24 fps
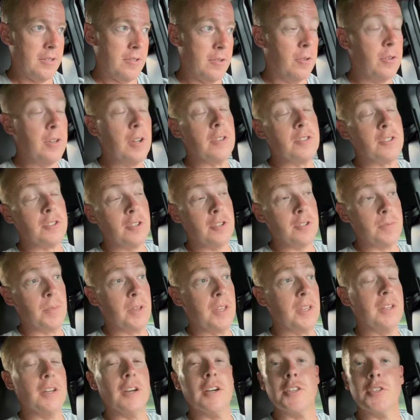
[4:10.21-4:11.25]
or no, excuse
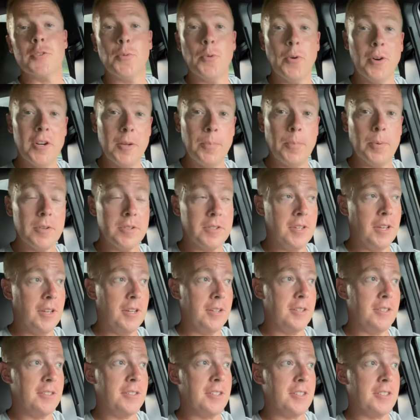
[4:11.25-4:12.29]
me, a
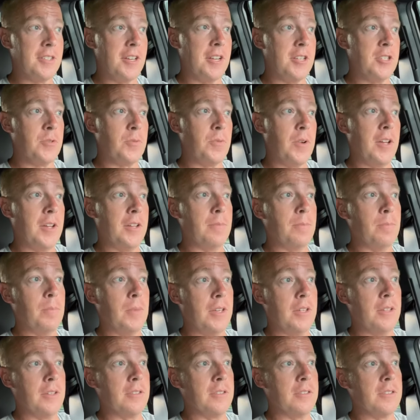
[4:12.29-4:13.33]
20% success rate
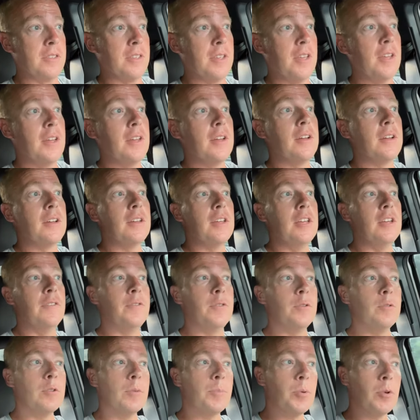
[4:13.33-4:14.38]
means
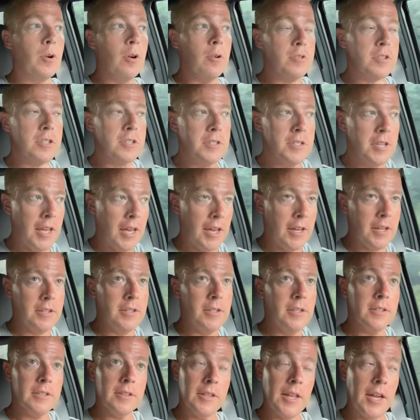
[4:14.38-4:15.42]
if you approach
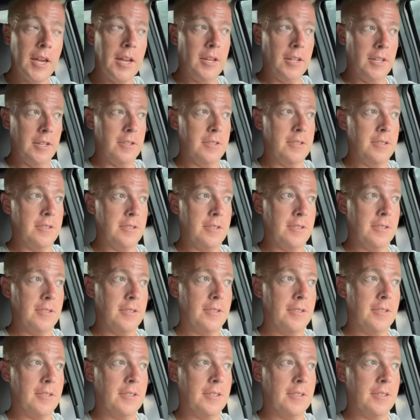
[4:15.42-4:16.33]
10 ladies,